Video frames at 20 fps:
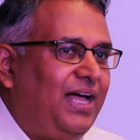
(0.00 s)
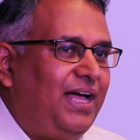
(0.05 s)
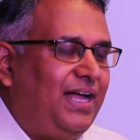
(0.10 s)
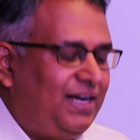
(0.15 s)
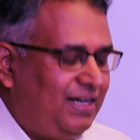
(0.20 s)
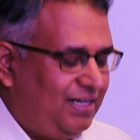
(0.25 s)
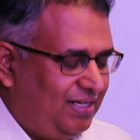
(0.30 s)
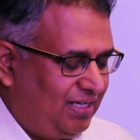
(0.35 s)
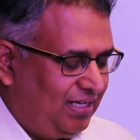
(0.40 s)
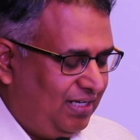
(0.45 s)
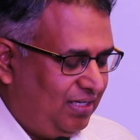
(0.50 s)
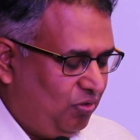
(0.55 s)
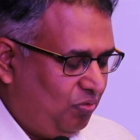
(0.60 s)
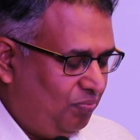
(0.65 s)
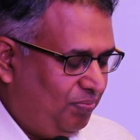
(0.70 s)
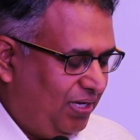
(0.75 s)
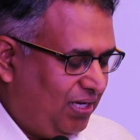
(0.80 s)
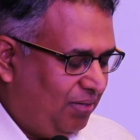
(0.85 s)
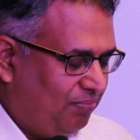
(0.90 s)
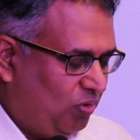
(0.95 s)
and you know,
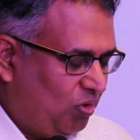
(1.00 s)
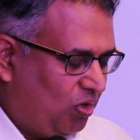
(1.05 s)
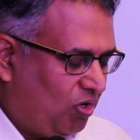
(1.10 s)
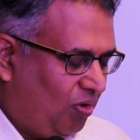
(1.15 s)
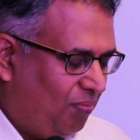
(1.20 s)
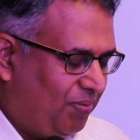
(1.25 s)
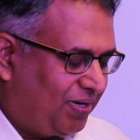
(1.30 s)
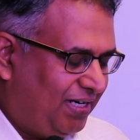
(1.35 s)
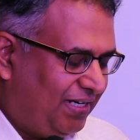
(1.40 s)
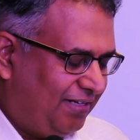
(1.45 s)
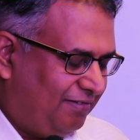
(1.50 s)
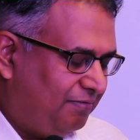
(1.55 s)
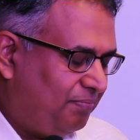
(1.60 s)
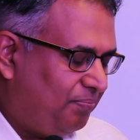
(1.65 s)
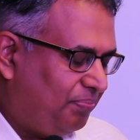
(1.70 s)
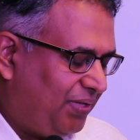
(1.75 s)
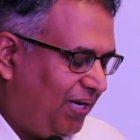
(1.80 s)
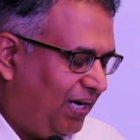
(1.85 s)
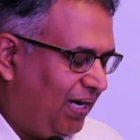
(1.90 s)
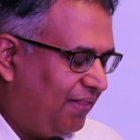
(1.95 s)
become more competitive.
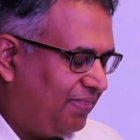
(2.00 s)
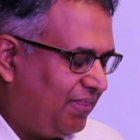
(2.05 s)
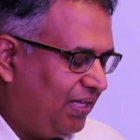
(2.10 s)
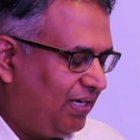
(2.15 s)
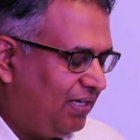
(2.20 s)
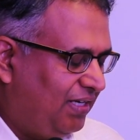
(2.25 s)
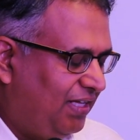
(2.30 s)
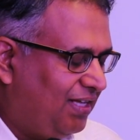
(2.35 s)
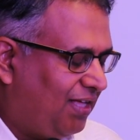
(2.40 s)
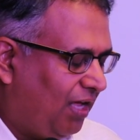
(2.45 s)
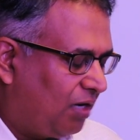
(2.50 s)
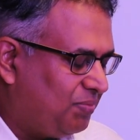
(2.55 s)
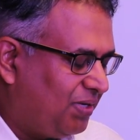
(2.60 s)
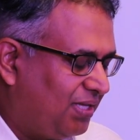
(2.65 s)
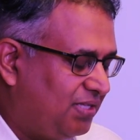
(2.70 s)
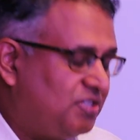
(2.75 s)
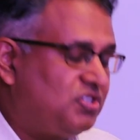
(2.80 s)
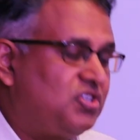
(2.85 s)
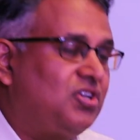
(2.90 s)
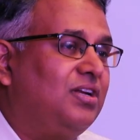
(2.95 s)
And I think
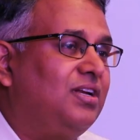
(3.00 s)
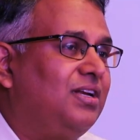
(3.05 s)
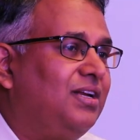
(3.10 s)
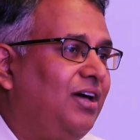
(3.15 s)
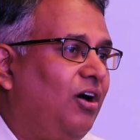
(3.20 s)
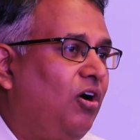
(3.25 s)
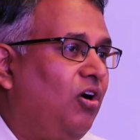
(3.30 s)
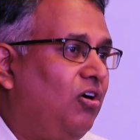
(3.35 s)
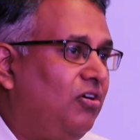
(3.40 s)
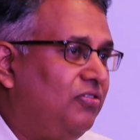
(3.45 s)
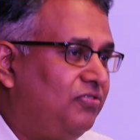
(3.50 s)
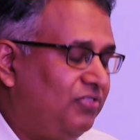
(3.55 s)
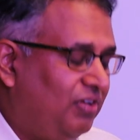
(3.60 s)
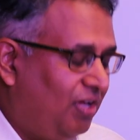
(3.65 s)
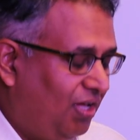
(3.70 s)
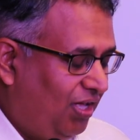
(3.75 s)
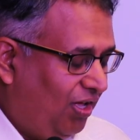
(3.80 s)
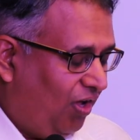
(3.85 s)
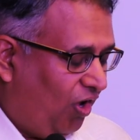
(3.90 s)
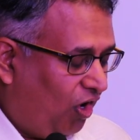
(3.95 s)
decarbonization
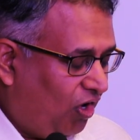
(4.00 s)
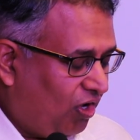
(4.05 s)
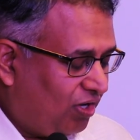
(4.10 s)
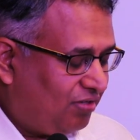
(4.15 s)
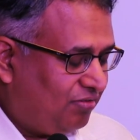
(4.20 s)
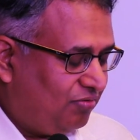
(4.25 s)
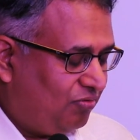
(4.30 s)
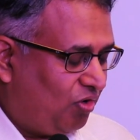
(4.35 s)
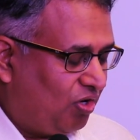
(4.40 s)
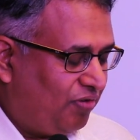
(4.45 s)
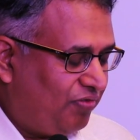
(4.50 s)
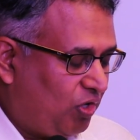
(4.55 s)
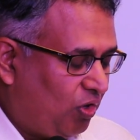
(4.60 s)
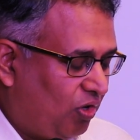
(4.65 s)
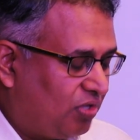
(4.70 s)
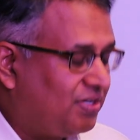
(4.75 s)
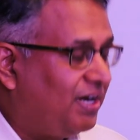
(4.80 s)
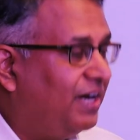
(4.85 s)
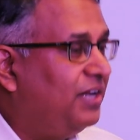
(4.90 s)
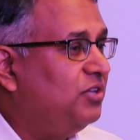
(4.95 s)
of, or what we call as